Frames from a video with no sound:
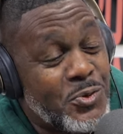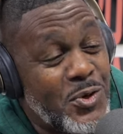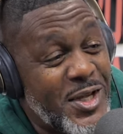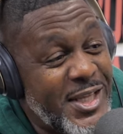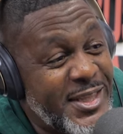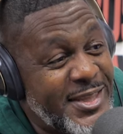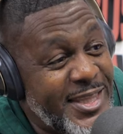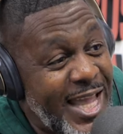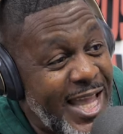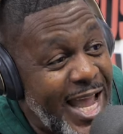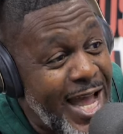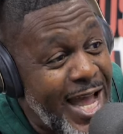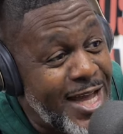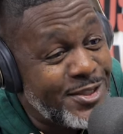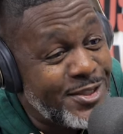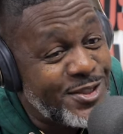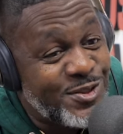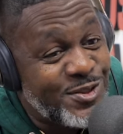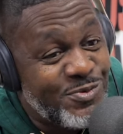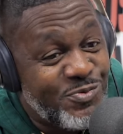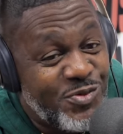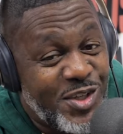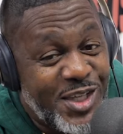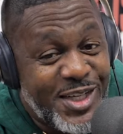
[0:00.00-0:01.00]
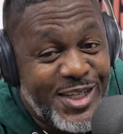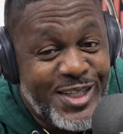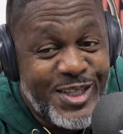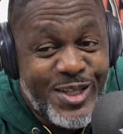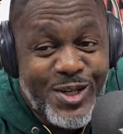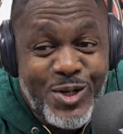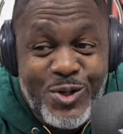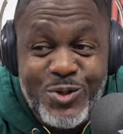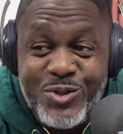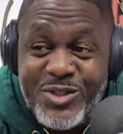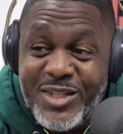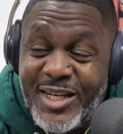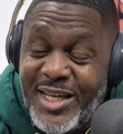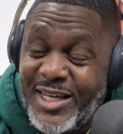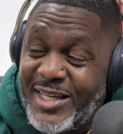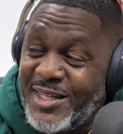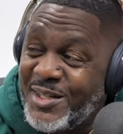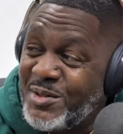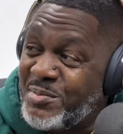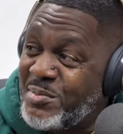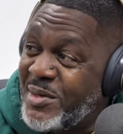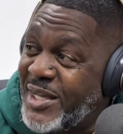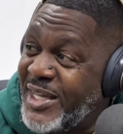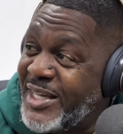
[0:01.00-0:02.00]
3,000 videos
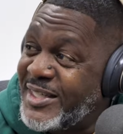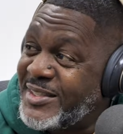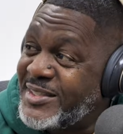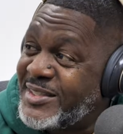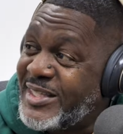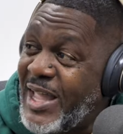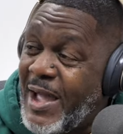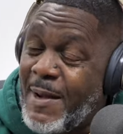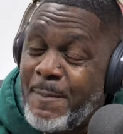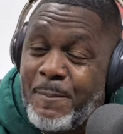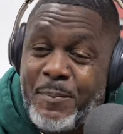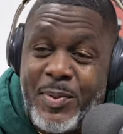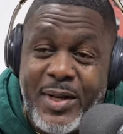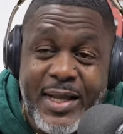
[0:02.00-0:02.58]
later, man. Stop